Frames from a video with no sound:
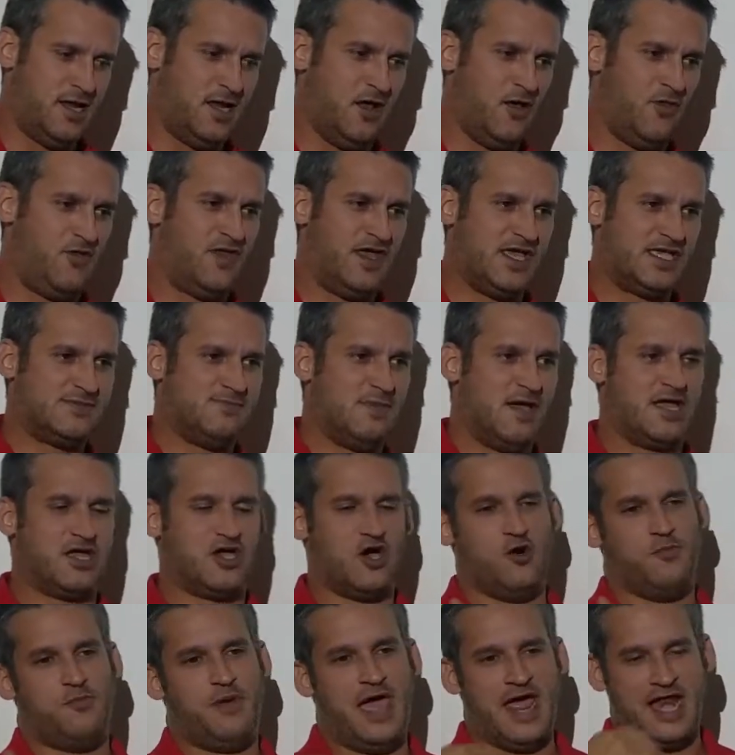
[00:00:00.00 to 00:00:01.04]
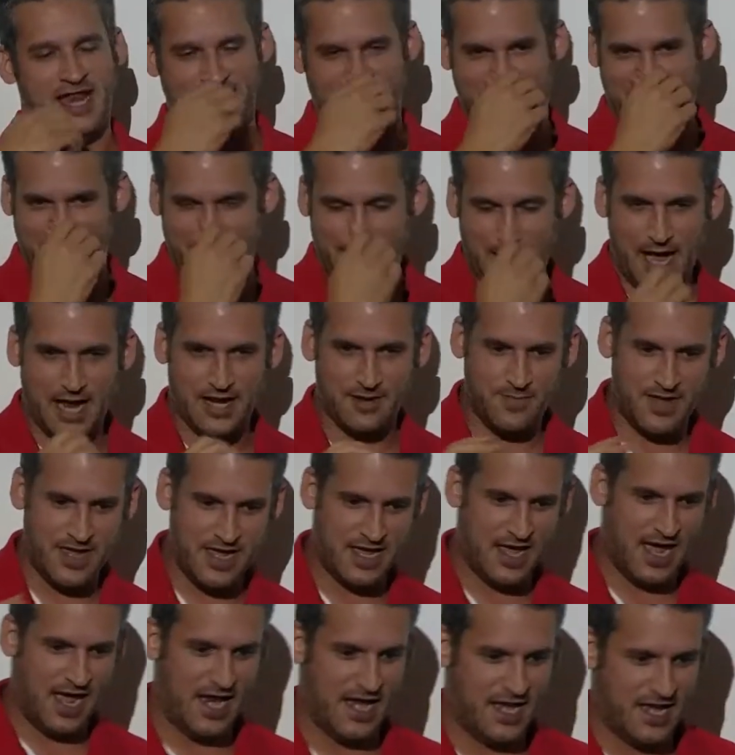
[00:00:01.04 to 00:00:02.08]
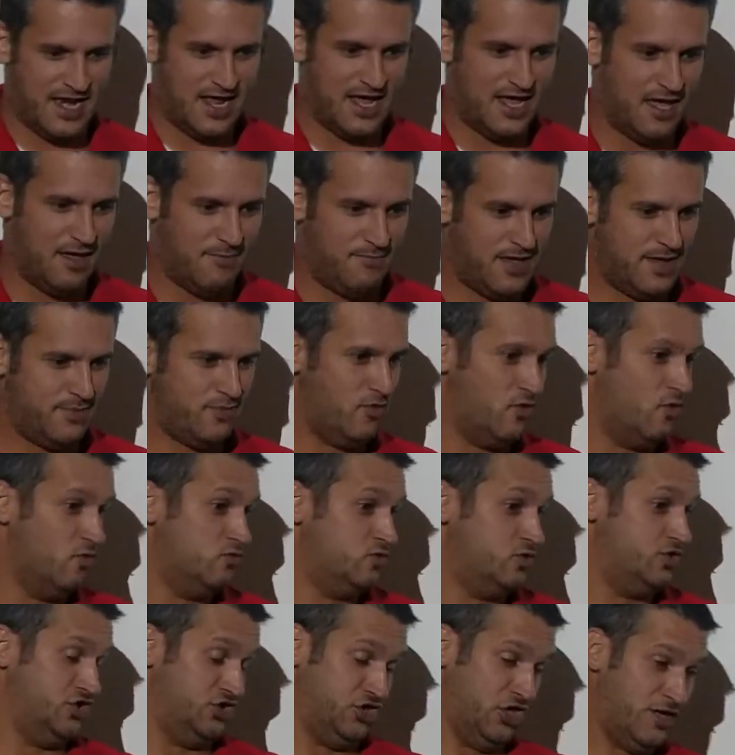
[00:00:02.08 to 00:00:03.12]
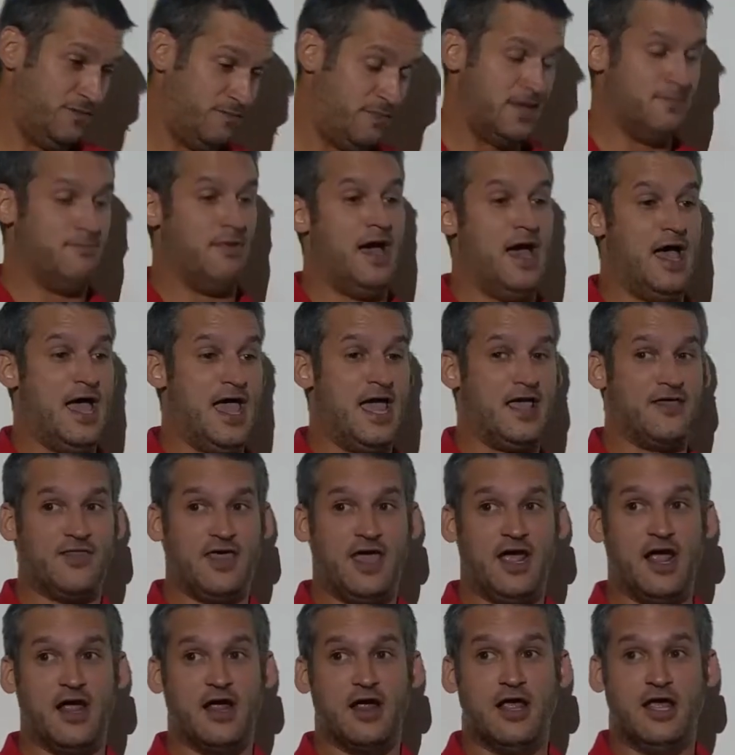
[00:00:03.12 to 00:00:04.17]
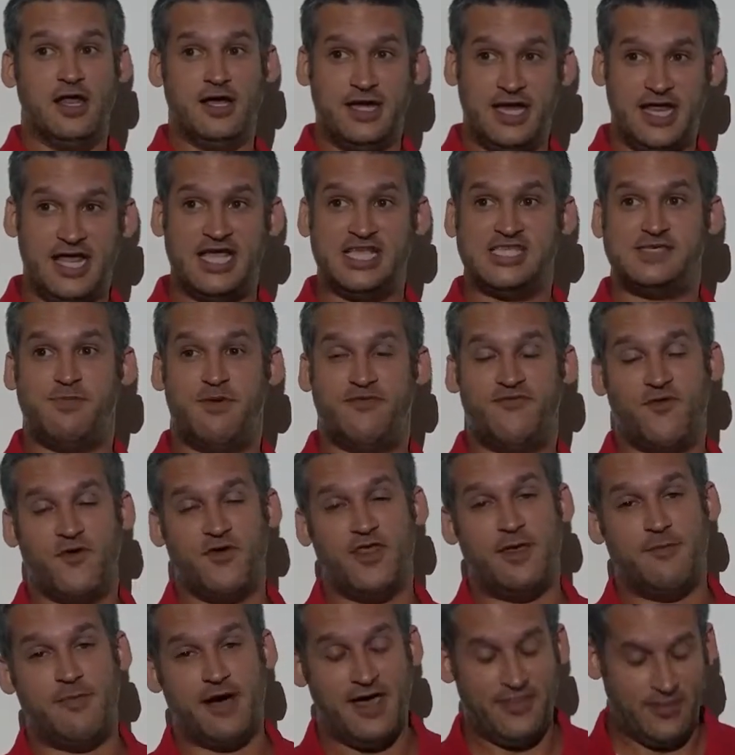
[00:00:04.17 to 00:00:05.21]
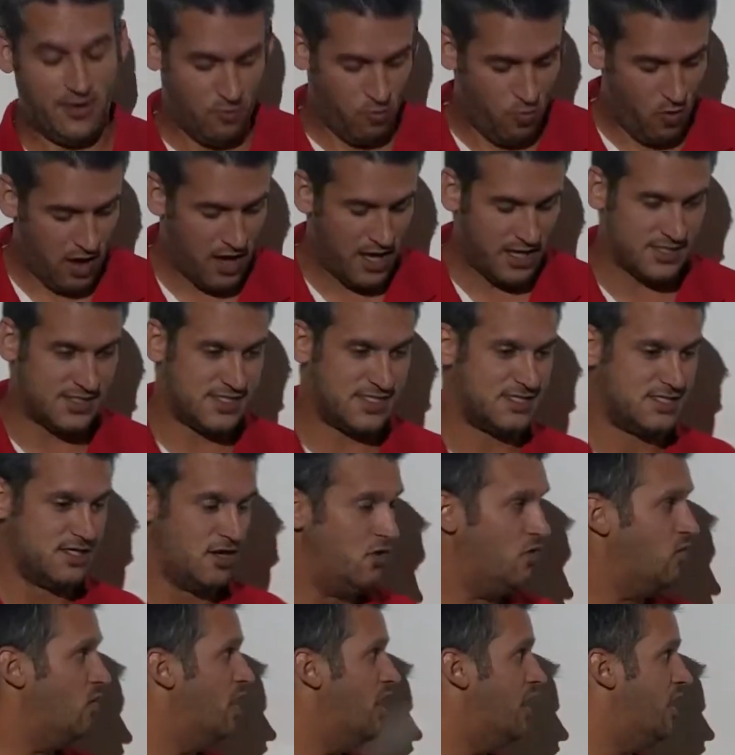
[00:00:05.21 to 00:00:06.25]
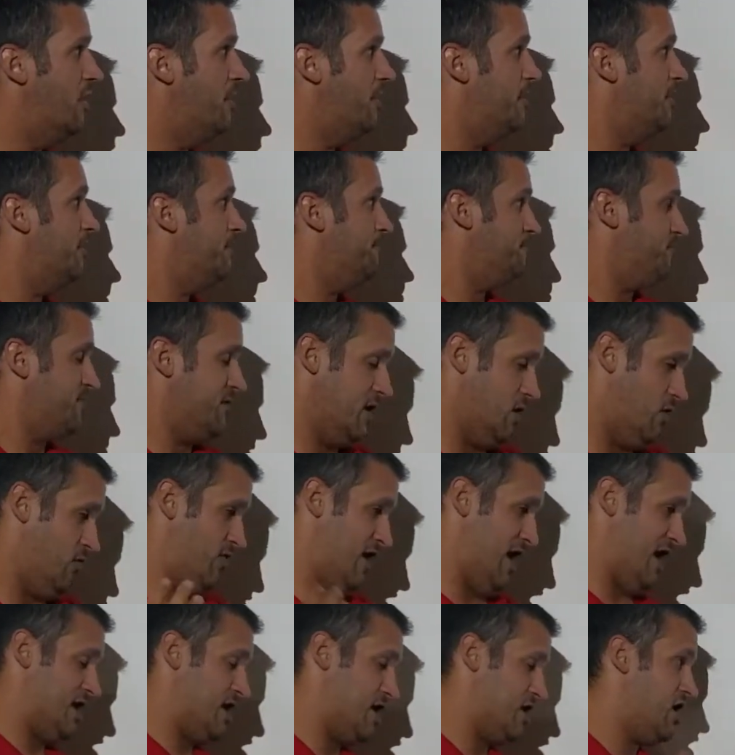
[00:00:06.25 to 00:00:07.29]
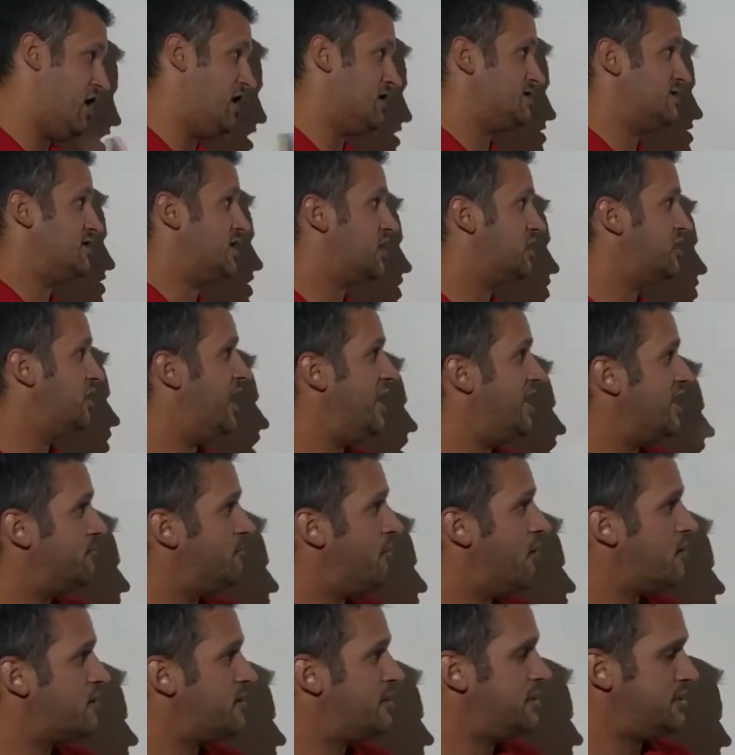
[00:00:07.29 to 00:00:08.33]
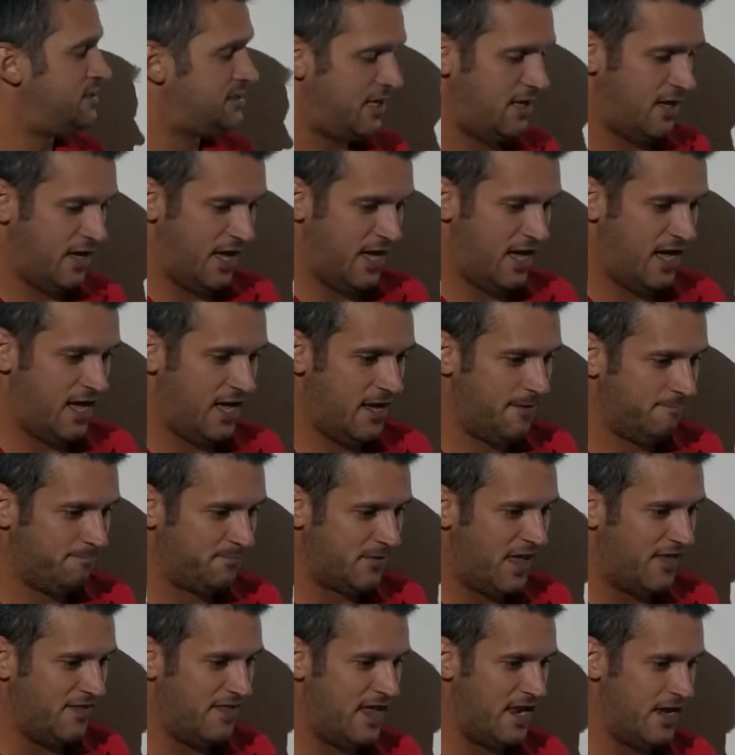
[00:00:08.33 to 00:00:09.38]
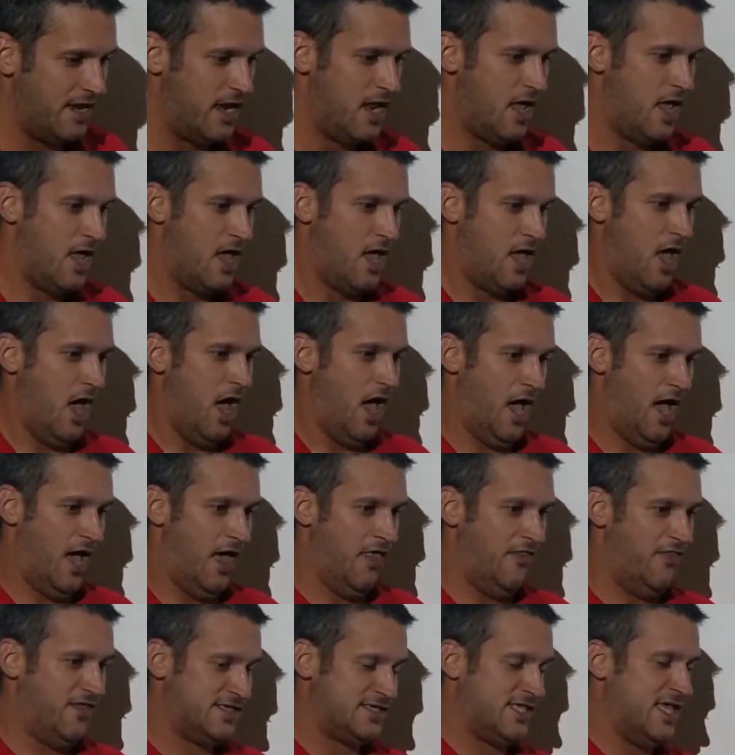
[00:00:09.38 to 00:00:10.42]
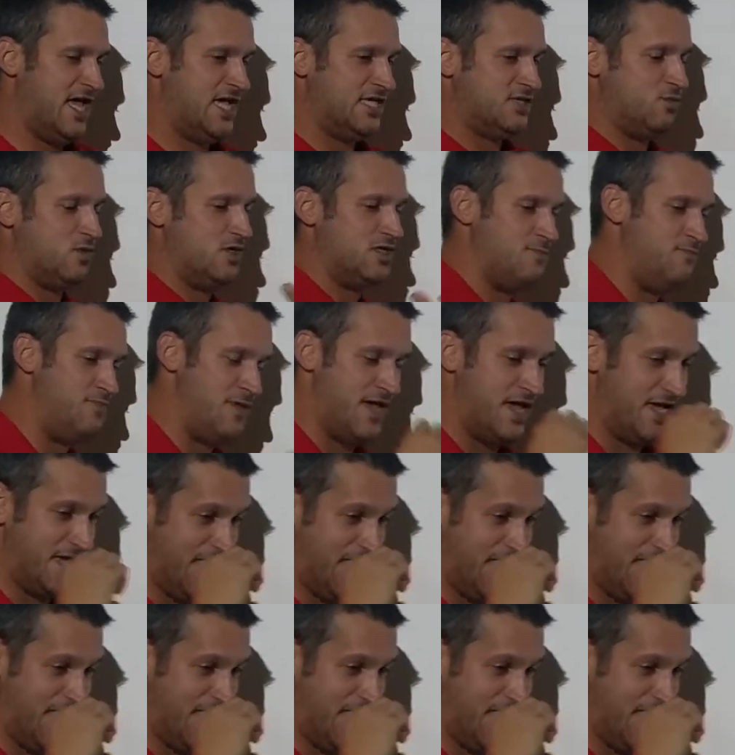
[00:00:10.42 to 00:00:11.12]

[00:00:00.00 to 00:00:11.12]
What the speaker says: things might go bad in the economy, and people should be buying their needs before they buy their wants. So, that can cause a decline in market. And then this last one's big,